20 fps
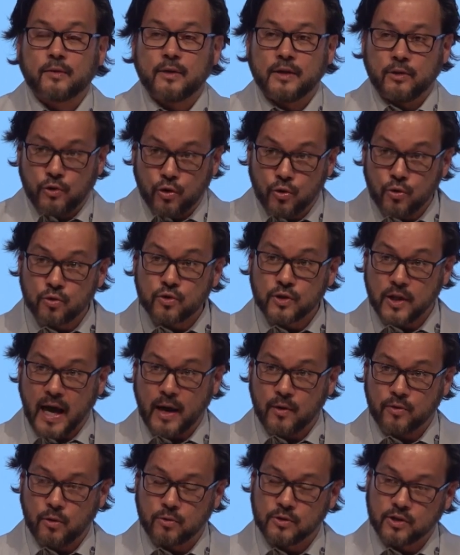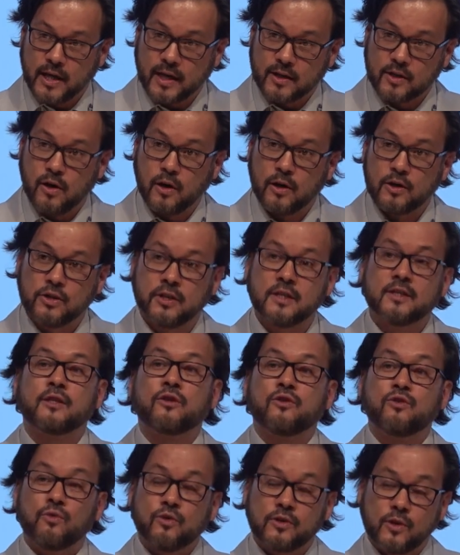use that those
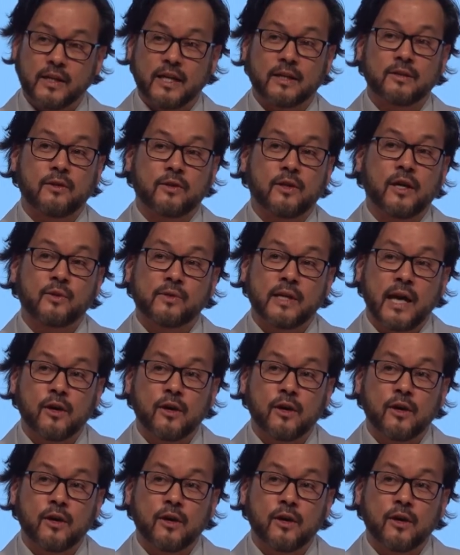technologies, use those